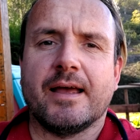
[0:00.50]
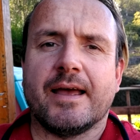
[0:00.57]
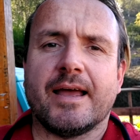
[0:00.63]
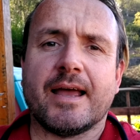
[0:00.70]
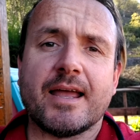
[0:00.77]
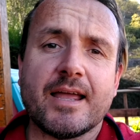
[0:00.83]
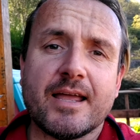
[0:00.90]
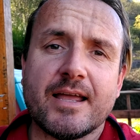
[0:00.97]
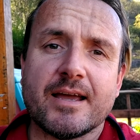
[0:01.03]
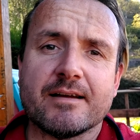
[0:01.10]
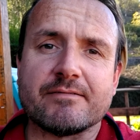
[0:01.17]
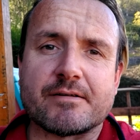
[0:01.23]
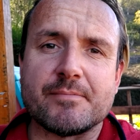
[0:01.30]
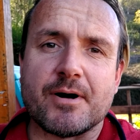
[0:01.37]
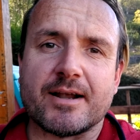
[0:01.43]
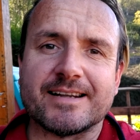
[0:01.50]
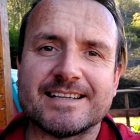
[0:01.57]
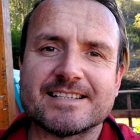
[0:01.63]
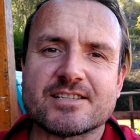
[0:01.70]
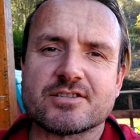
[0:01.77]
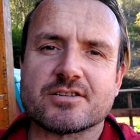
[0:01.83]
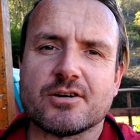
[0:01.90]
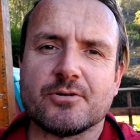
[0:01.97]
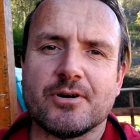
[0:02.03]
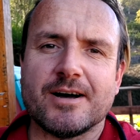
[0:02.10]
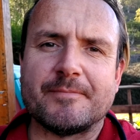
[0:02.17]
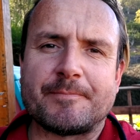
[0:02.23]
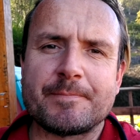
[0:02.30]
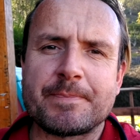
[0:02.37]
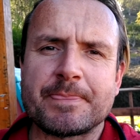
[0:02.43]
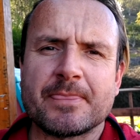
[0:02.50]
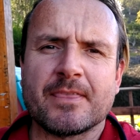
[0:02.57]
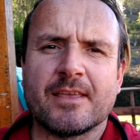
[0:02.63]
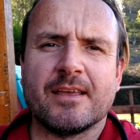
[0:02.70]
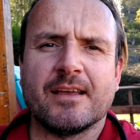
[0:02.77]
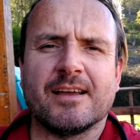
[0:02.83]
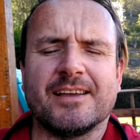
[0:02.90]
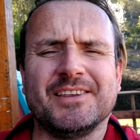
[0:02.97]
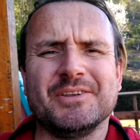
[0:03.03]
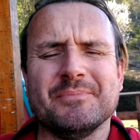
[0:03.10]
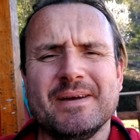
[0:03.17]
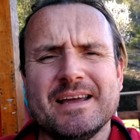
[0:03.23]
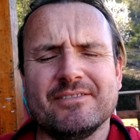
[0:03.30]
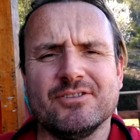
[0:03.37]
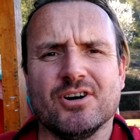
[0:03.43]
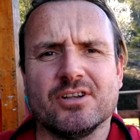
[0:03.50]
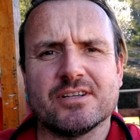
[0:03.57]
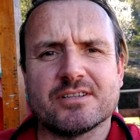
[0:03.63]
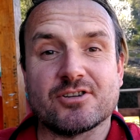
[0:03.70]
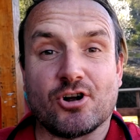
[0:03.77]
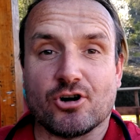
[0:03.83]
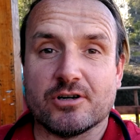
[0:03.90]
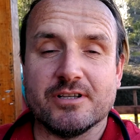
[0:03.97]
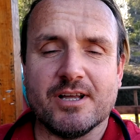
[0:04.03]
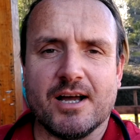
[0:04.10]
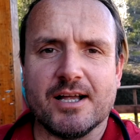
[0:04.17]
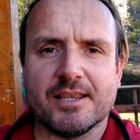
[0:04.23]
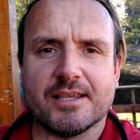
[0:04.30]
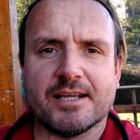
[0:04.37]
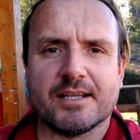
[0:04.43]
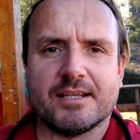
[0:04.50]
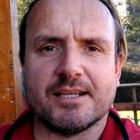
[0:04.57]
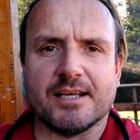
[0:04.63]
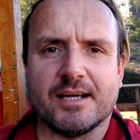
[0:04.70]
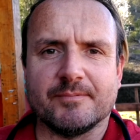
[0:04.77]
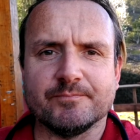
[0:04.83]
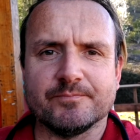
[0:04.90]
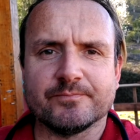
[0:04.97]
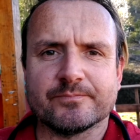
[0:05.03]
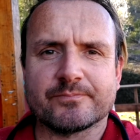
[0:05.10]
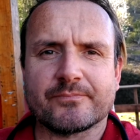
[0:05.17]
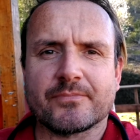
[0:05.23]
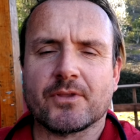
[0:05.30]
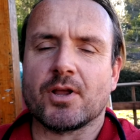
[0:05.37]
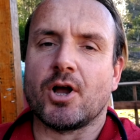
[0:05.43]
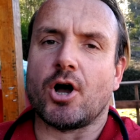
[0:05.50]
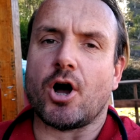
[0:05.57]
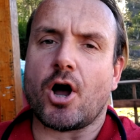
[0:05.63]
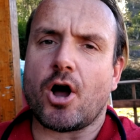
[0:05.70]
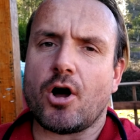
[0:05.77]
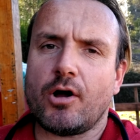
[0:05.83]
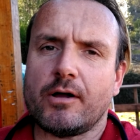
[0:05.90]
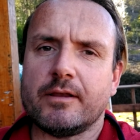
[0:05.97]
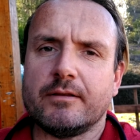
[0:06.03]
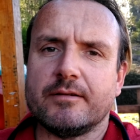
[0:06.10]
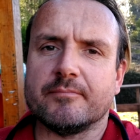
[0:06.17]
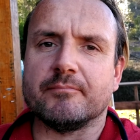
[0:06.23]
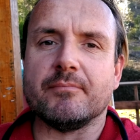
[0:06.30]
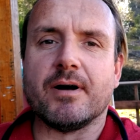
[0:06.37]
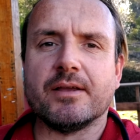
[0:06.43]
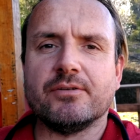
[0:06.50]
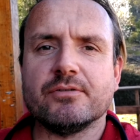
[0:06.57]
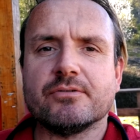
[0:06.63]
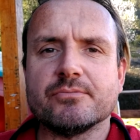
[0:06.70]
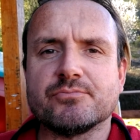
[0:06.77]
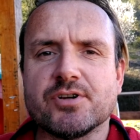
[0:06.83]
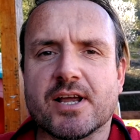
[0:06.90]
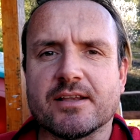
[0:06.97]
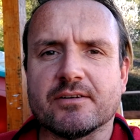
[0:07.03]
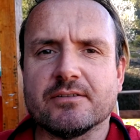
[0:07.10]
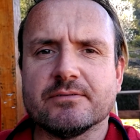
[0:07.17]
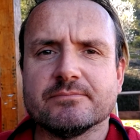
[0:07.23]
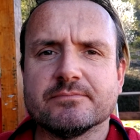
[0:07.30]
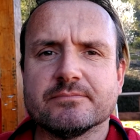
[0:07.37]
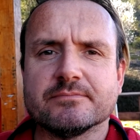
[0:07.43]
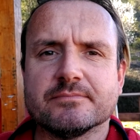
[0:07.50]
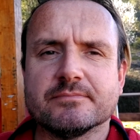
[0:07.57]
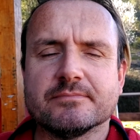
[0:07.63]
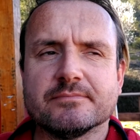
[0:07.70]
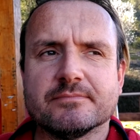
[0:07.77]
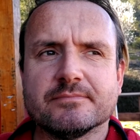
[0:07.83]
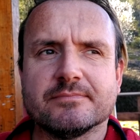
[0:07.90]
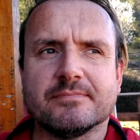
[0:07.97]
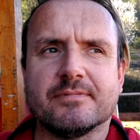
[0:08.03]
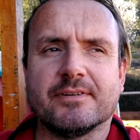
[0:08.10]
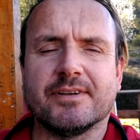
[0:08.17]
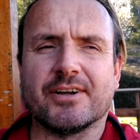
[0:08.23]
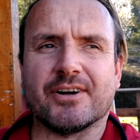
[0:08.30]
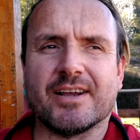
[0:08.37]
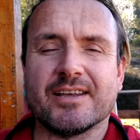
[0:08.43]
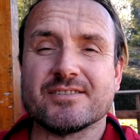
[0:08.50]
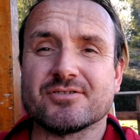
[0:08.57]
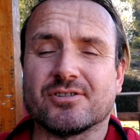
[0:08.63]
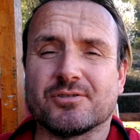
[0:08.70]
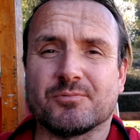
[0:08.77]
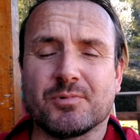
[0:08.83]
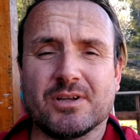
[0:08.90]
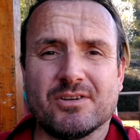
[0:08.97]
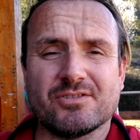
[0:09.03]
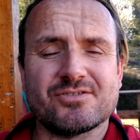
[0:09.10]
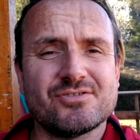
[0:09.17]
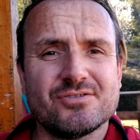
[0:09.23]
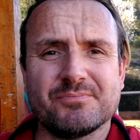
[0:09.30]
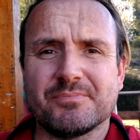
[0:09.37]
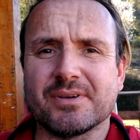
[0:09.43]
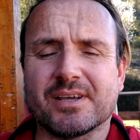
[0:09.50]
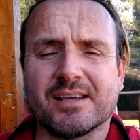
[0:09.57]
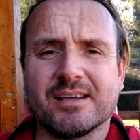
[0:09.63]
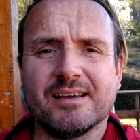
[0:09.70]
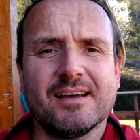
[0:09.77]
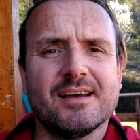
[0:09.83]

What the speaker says: Hey everybody, so you may have noticed or not that on my YouTube channel there is or will soon be